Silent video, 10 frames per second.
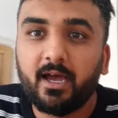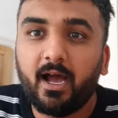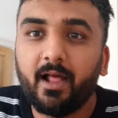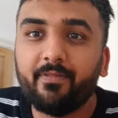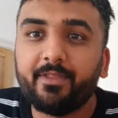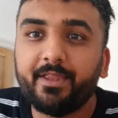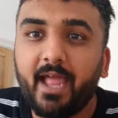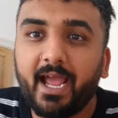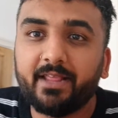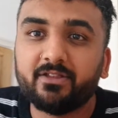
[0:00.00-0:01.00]
And
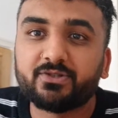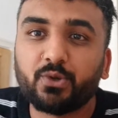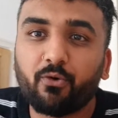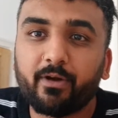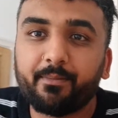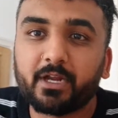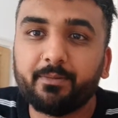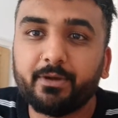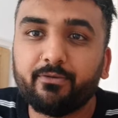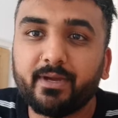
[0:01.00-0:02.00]
today the story I'm going to
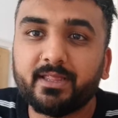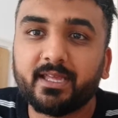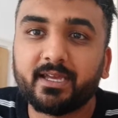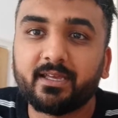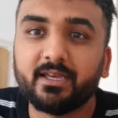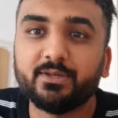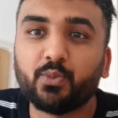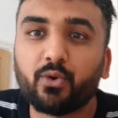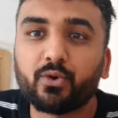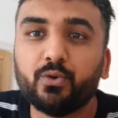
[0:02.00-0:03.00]
be reading is
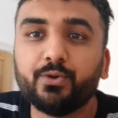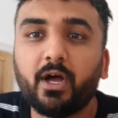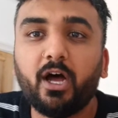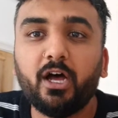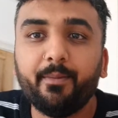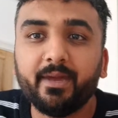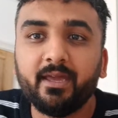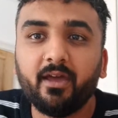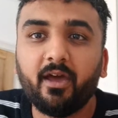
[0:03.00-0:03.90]
one called Hermie